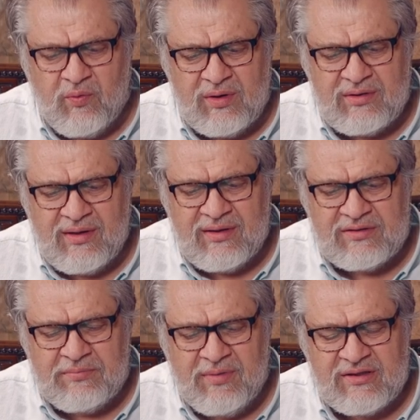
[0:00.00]
What is
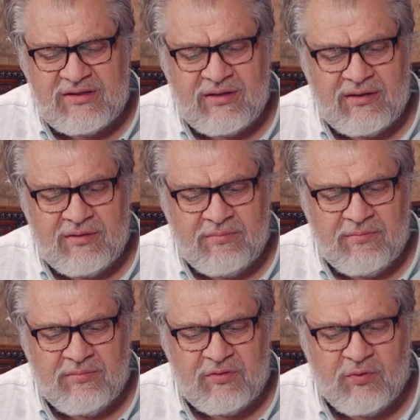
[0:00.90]
missing
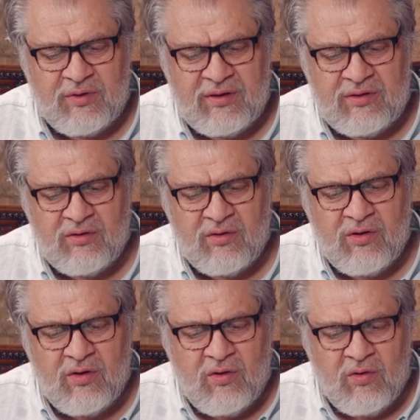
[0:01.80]
between
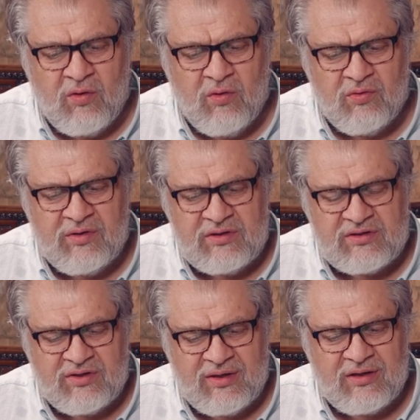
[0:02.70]
all these
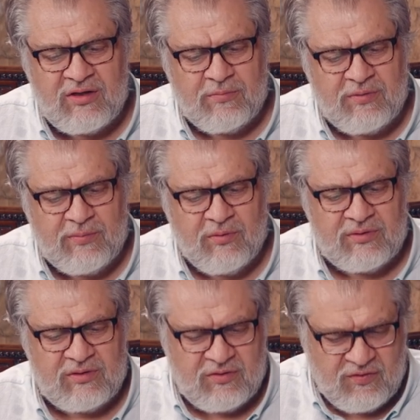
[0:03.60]
thinking people
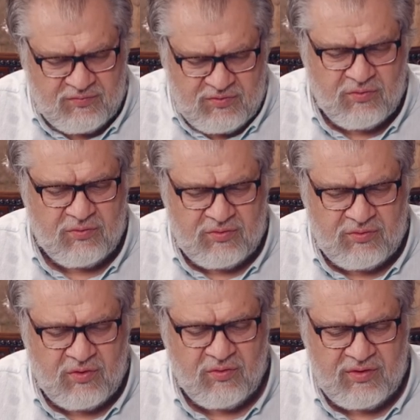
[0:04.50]
that
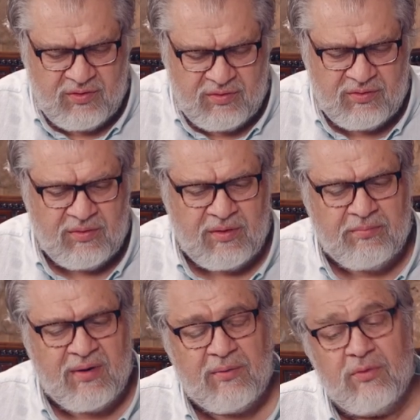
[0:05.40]
you know here in
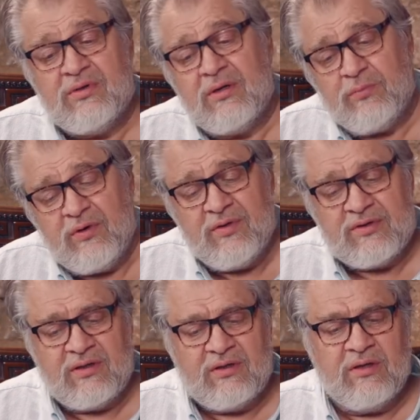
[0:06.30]
Beirut and
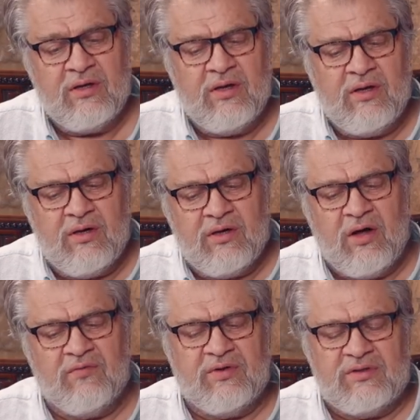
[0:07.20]
previously in
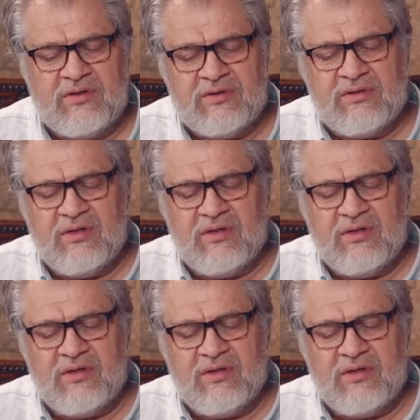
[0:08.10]
conferences